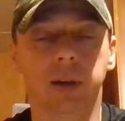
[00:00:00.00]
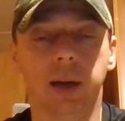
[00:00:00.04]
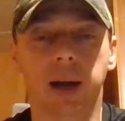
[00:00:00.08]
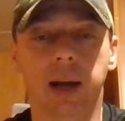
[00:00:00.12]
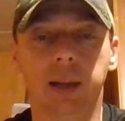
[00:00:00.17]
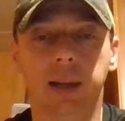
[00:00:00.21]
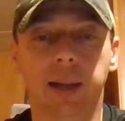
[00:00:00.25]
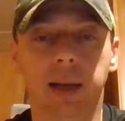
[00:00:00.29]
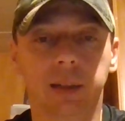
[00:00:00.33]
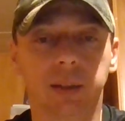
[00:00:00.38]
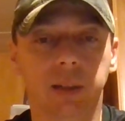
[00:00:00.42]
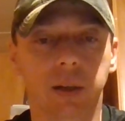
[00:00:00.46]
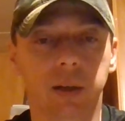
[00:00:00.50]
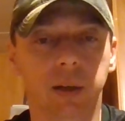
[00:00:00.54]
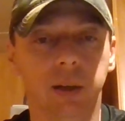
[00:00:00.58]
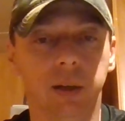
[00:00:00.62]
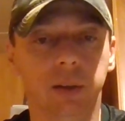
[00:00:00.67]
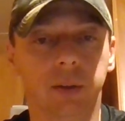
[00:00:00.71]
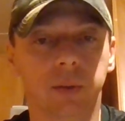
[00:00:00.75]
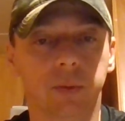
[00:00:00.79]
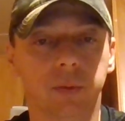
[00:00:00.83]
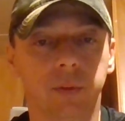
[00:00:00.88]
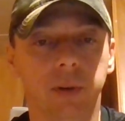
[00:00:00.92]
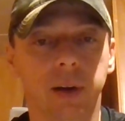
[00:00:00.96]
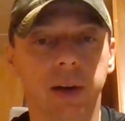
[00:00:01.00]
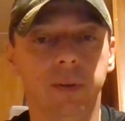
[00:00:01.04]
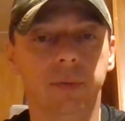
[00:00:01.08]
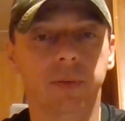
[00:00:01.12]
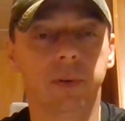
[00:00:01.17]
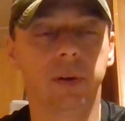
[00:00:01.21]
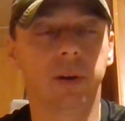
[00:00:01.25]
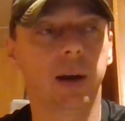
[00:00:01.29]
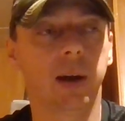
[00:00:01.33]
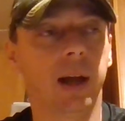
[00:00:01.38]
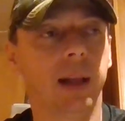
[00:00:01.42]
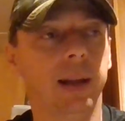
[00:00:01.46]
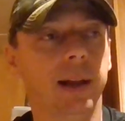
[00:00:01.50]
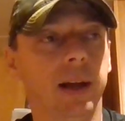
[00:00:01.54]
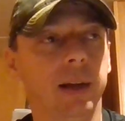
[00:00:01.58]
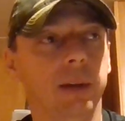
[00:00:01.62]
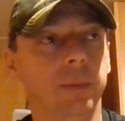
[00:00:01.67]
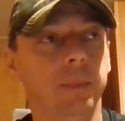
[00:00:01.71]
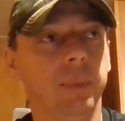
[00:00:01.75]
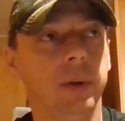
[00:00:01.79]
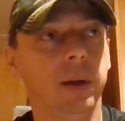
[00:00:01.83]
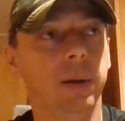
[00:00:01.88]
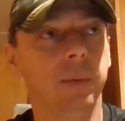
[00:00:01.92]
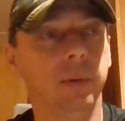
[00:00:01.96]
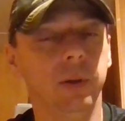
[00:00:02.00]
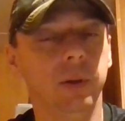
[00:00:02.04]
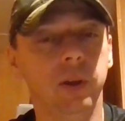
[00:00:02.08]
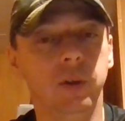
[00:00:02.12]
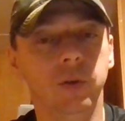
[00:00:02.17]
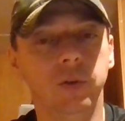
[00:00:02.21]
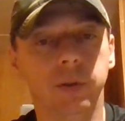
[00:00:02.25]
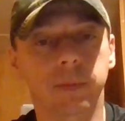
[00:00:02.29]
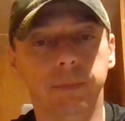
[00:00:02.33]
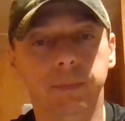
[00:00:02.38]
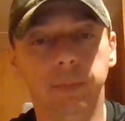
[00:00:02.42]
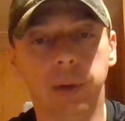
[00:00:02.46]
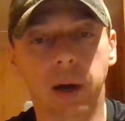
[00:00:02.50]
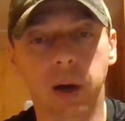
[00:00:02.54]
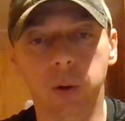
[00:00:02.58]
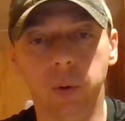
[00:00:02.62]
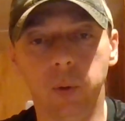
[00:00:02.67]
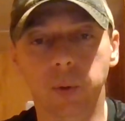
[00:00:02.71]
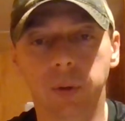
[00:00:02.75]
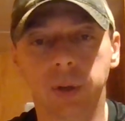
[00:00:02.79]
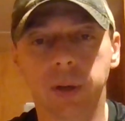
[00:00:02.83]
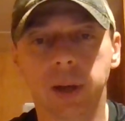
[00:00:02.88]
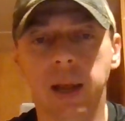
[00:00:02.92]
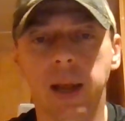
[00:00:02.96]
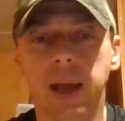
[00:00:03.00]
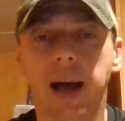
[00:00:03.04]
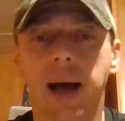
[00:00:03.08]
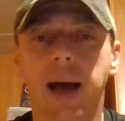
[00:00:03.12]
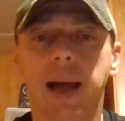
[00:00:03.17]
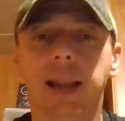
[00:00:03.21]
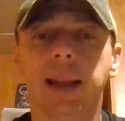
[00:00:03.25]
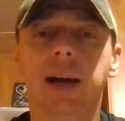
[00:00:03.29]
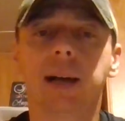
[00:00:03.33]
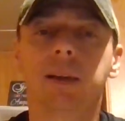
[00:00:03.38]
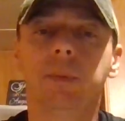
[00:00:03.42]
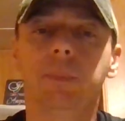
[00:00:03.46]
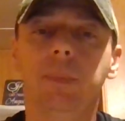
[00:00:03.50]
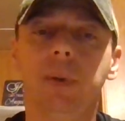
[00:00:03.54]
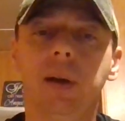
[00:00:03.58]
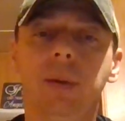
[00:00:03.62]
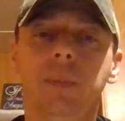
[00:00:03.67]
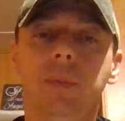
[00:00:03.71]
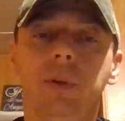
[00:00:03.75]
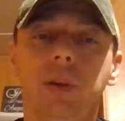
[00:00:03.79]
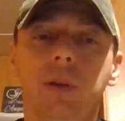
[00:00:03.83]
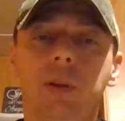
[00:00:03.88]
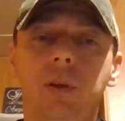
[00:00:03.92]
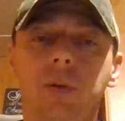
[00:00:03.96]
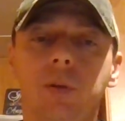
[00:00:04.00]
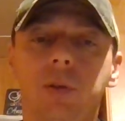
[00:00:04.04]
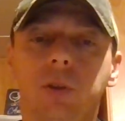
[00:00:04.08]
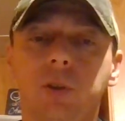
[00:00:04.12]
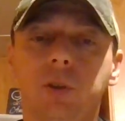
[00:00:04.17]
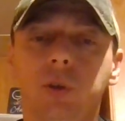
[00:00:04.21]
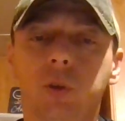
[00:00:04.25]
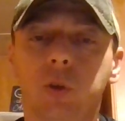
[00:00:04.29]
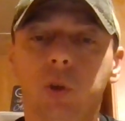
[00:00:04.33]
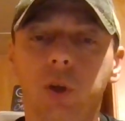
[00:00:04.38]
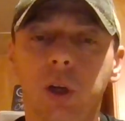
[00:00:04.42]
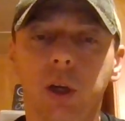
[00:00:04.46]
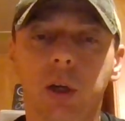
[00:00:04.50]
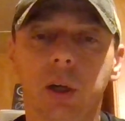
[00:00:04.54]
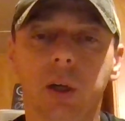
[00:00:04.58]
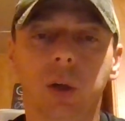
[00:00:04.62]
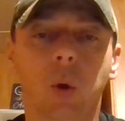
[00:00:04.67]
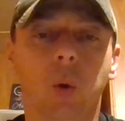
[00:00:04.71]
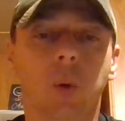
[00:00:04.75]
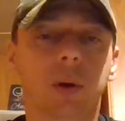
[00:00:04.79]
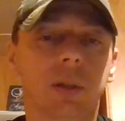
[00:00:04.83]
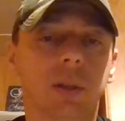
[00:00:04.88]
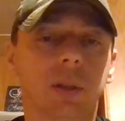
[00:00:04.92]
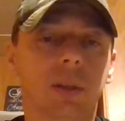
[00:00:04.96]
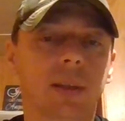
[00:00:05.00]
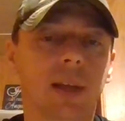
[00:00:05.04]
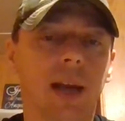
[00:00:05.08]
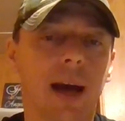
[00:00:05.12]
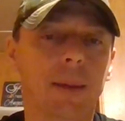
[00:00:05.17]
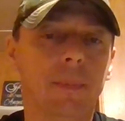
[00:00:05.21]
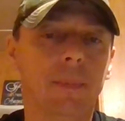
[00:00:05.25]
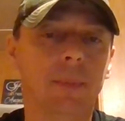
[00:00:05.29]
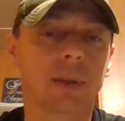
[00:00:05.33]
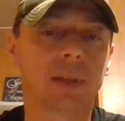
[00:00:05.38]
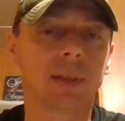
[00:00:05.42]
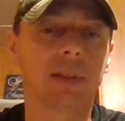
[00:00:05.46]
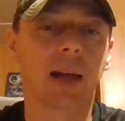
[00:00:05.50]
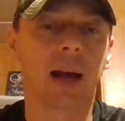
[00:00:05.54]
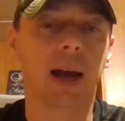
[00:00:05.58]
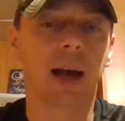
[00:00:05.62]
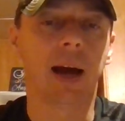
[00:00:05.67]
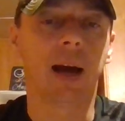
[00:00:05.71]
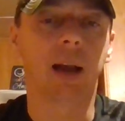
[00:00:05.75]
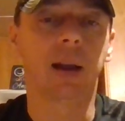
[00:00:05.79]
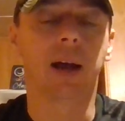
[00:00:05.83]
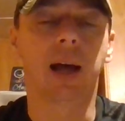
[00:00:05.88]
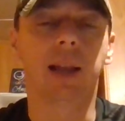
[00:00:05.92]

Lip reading: I like to hunt the river. I like to be able to use a boat. I like to be able to use a truck or a side by side.